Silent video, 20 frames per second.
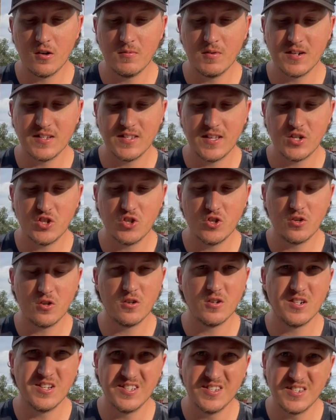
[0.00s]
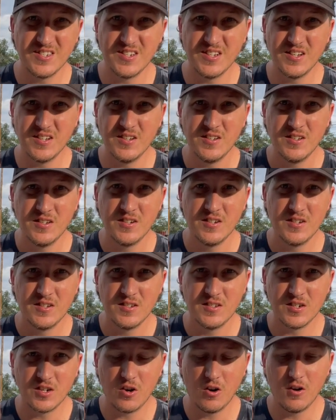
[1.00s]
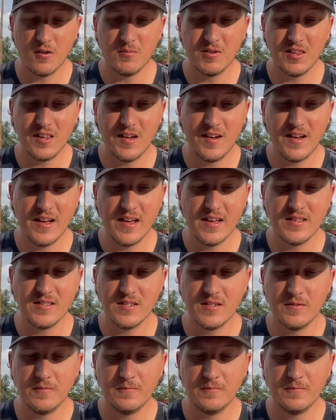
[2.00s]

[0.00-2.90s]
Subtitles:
because that sugar tends to caramelize,